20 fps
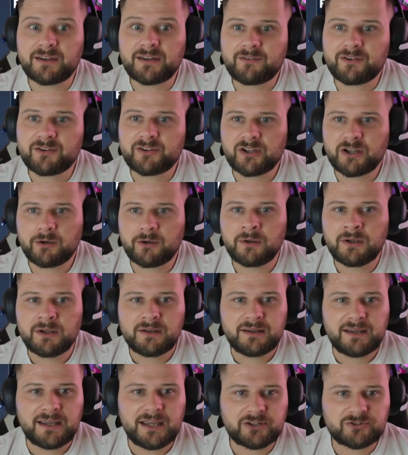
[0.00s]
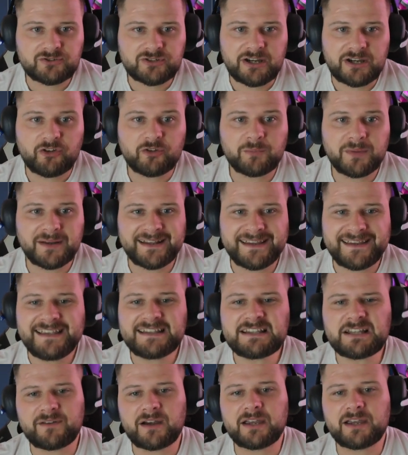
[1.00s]
There is no extra heroes, but it
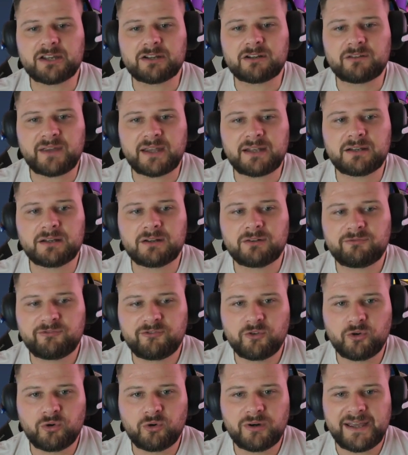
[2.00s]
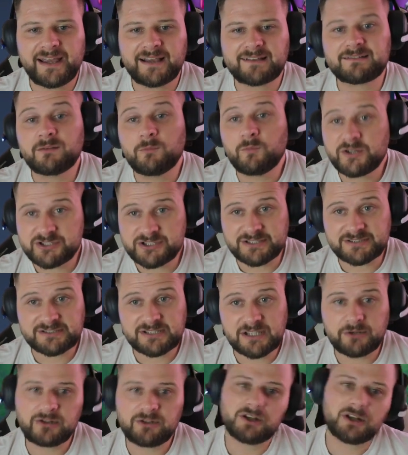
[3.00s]
is a very good event for excellent wishes.
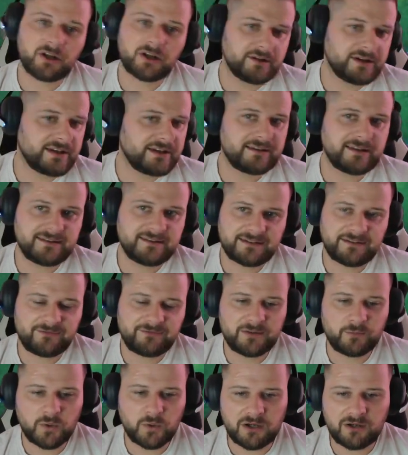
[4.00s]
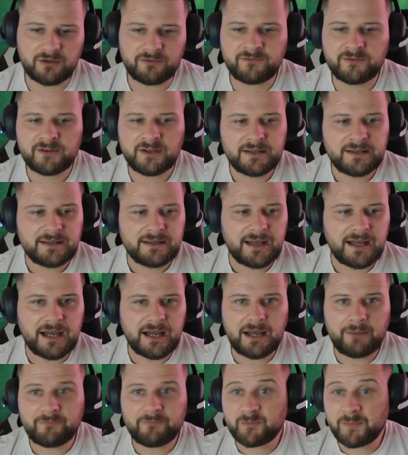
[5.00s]
So, you know, it's, it's definitely worth
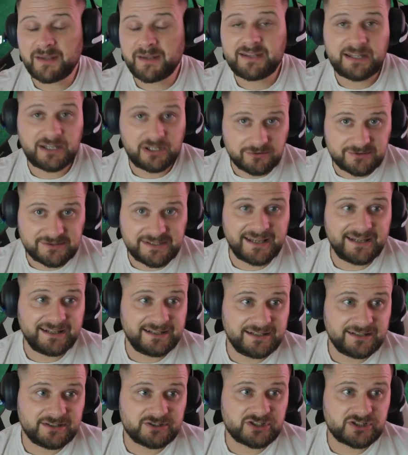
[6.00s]
um, spending your daily